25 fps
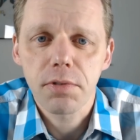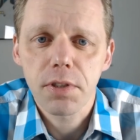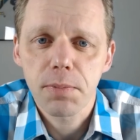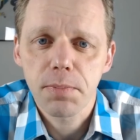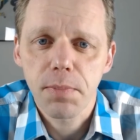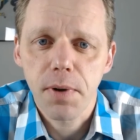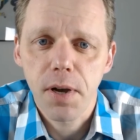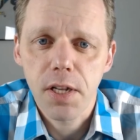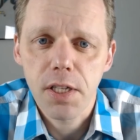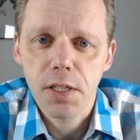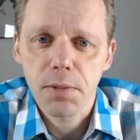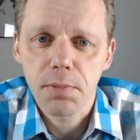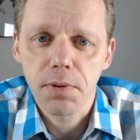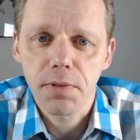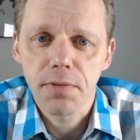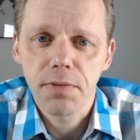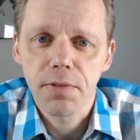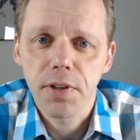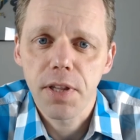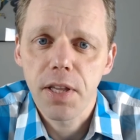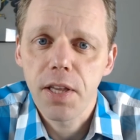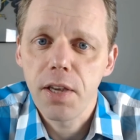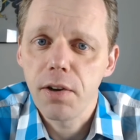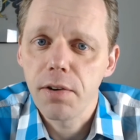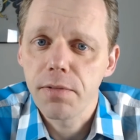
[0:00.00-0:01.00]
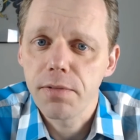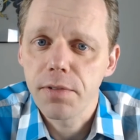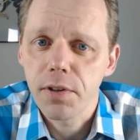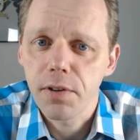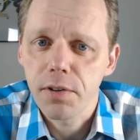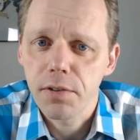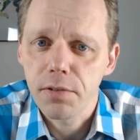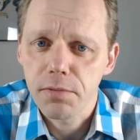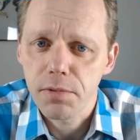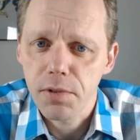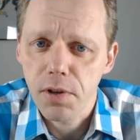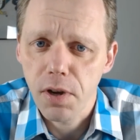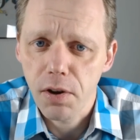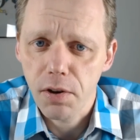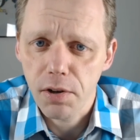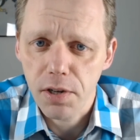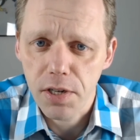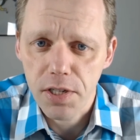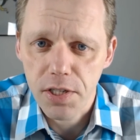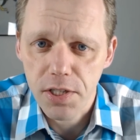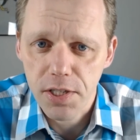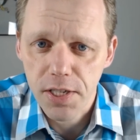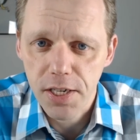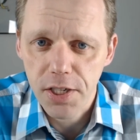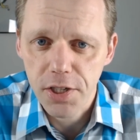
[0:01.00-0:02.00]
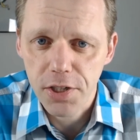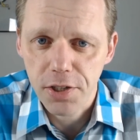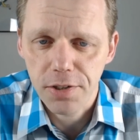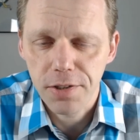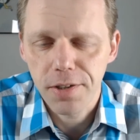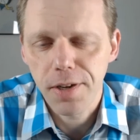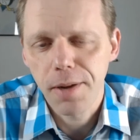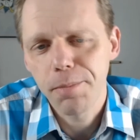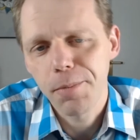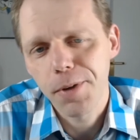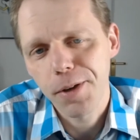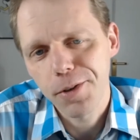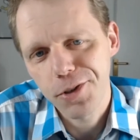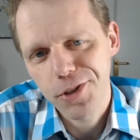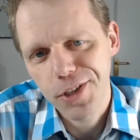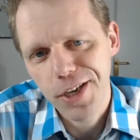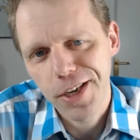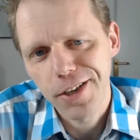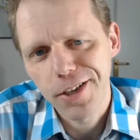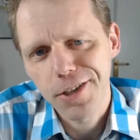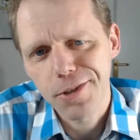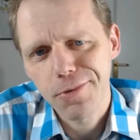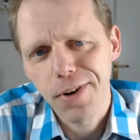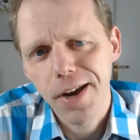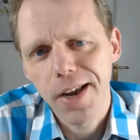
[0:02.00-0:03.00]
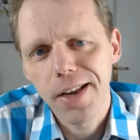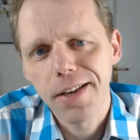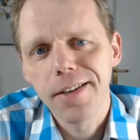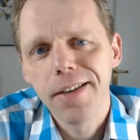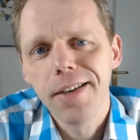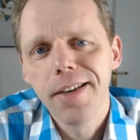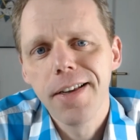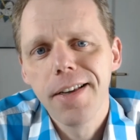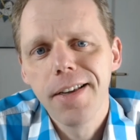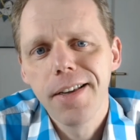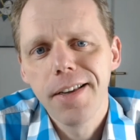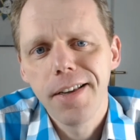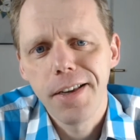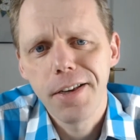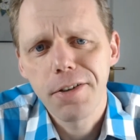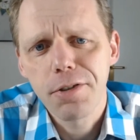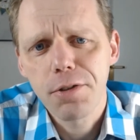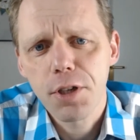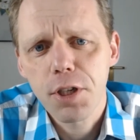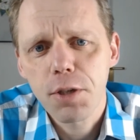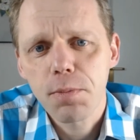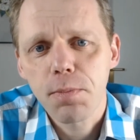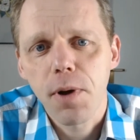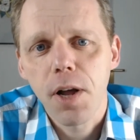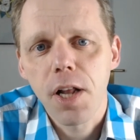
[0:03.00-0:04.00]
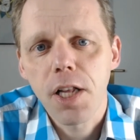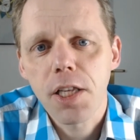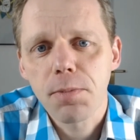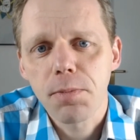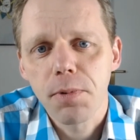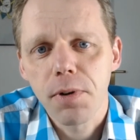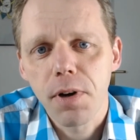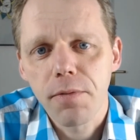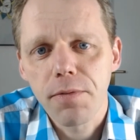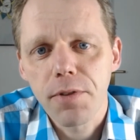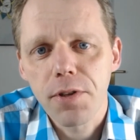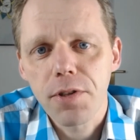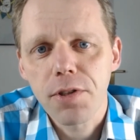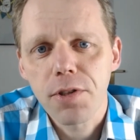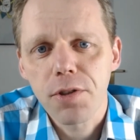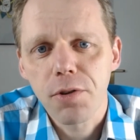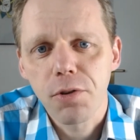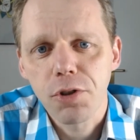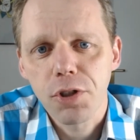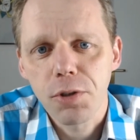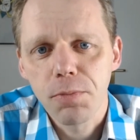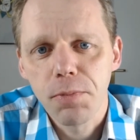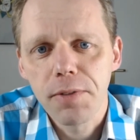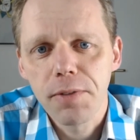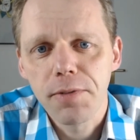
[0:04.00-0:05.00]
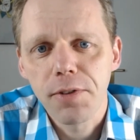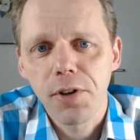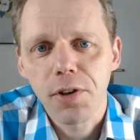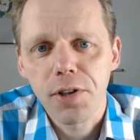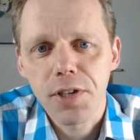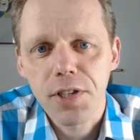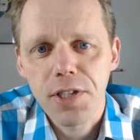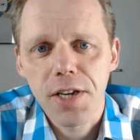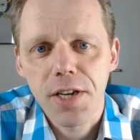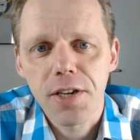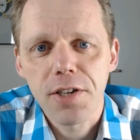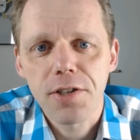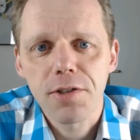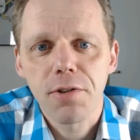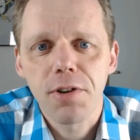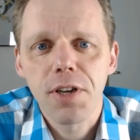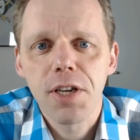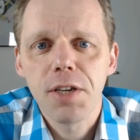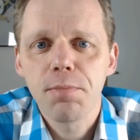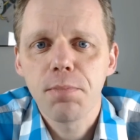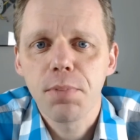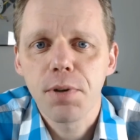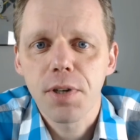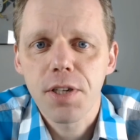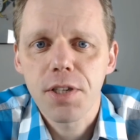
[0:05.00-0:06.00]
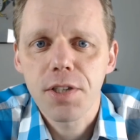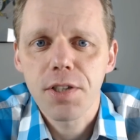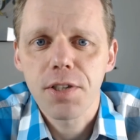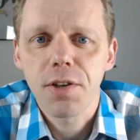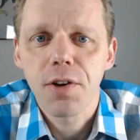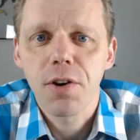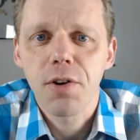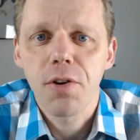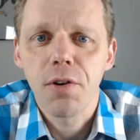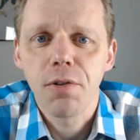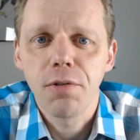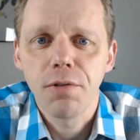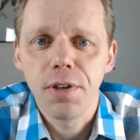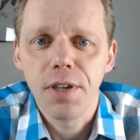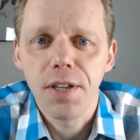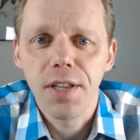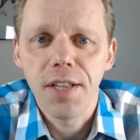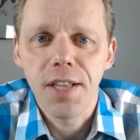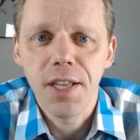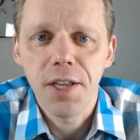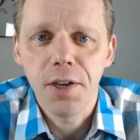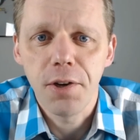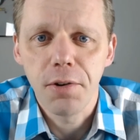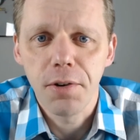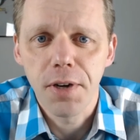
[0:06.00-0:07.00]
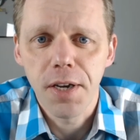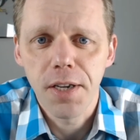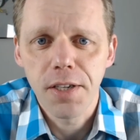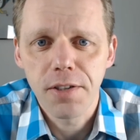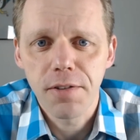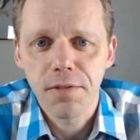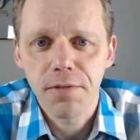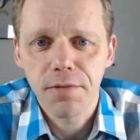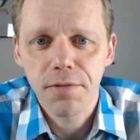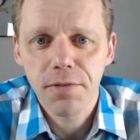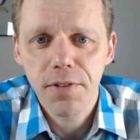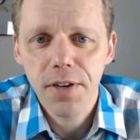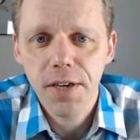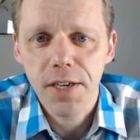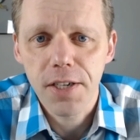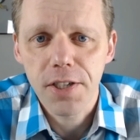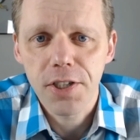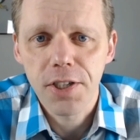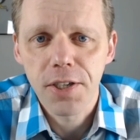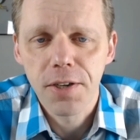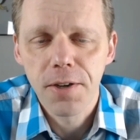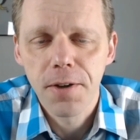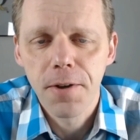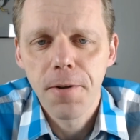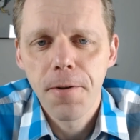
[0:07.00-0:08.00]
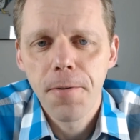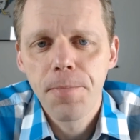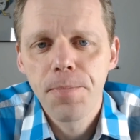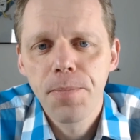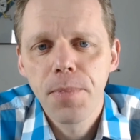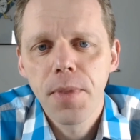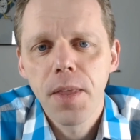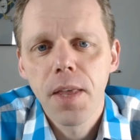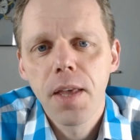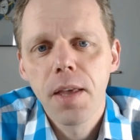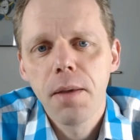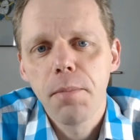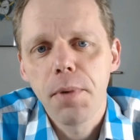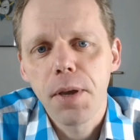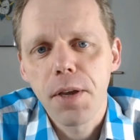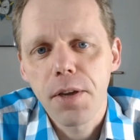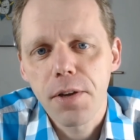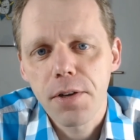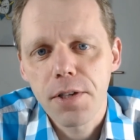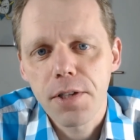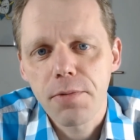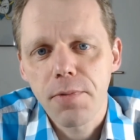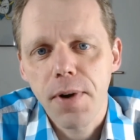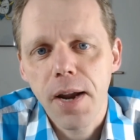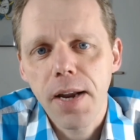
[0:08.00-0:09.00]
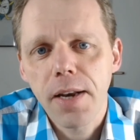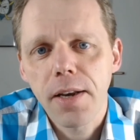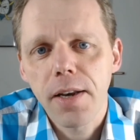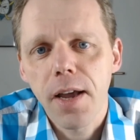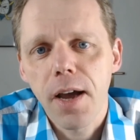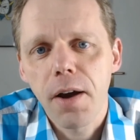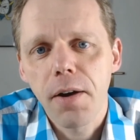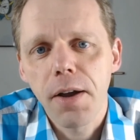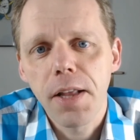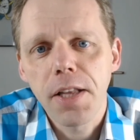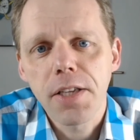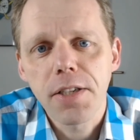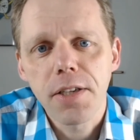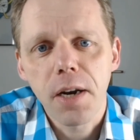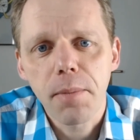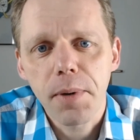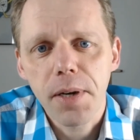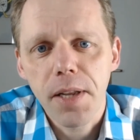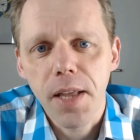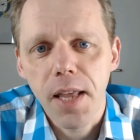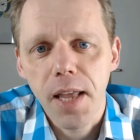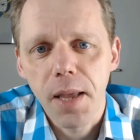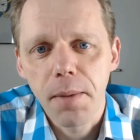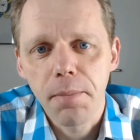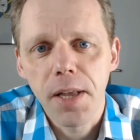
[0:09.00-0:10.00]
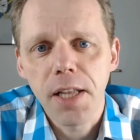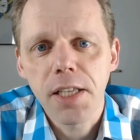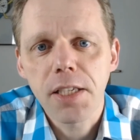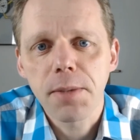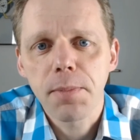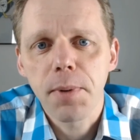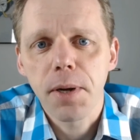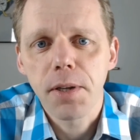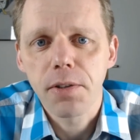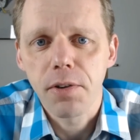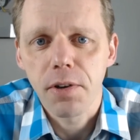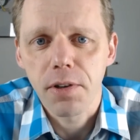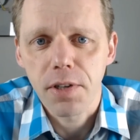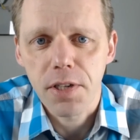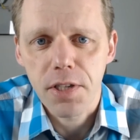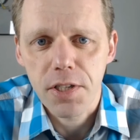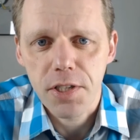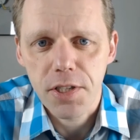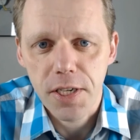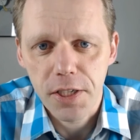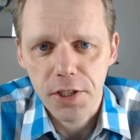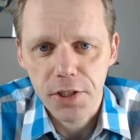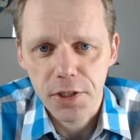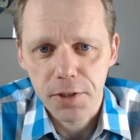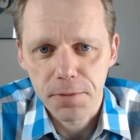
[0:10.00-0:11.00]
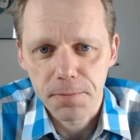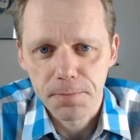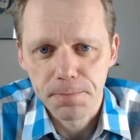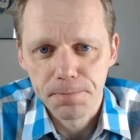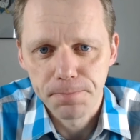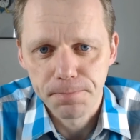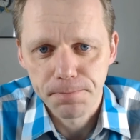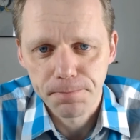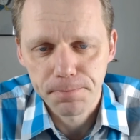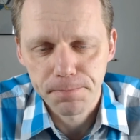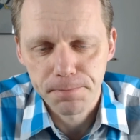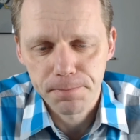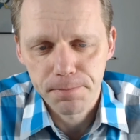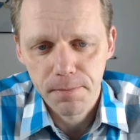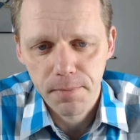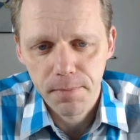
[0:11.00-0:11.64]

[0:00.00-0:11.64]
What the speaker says: responsible for the ego of the organization. I'm not saying this right. He's responsible of the social media of the organization, so he put his own ego in the fridge. Because right now, it's not about him, it's about the organization.